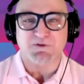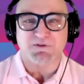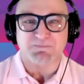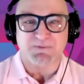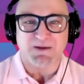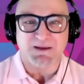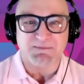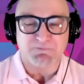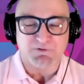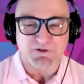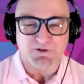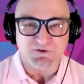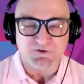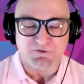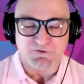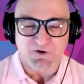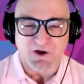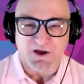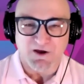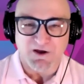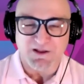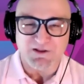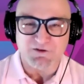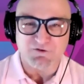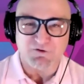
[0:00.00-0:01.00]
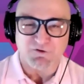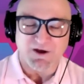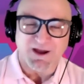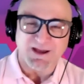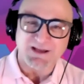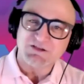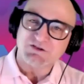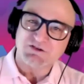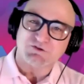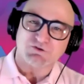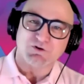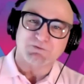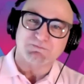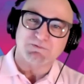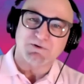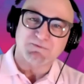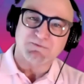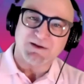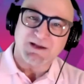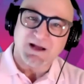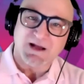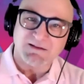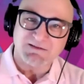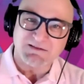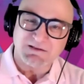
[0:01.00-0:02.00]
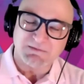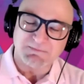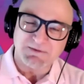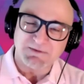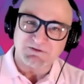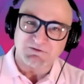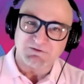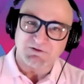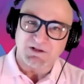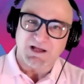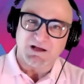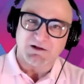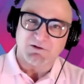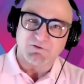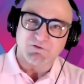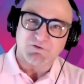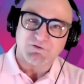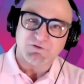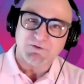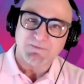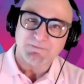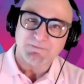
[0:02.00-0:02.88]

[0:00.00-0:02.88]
with people in your uh, in your age group in regards to mental health?